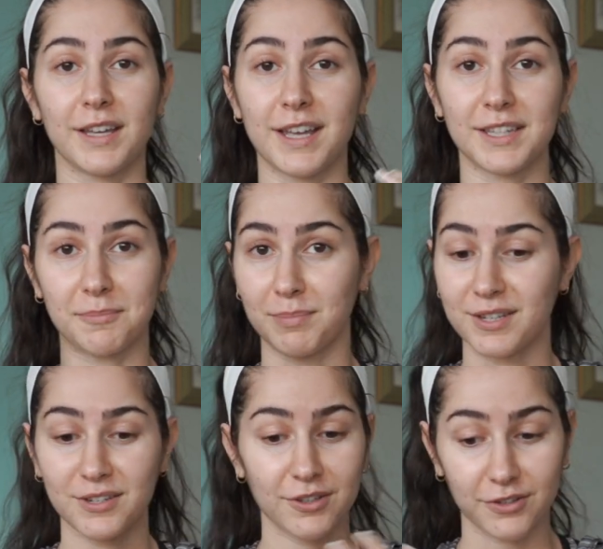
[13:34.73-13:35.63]
It's
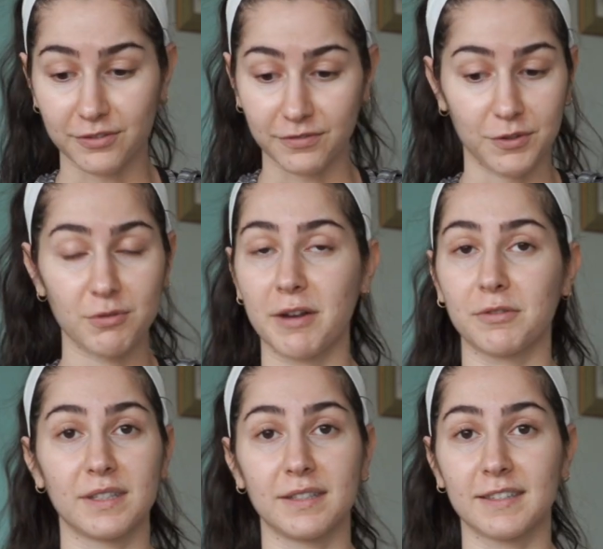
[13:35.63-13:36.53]
been a few
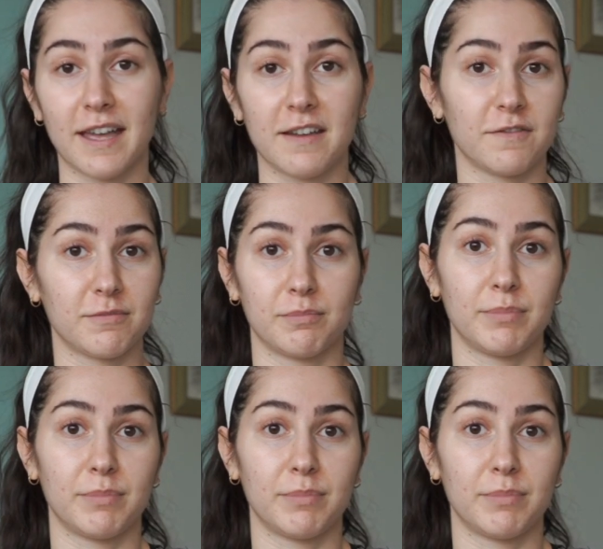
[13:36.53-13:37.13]
hours since I've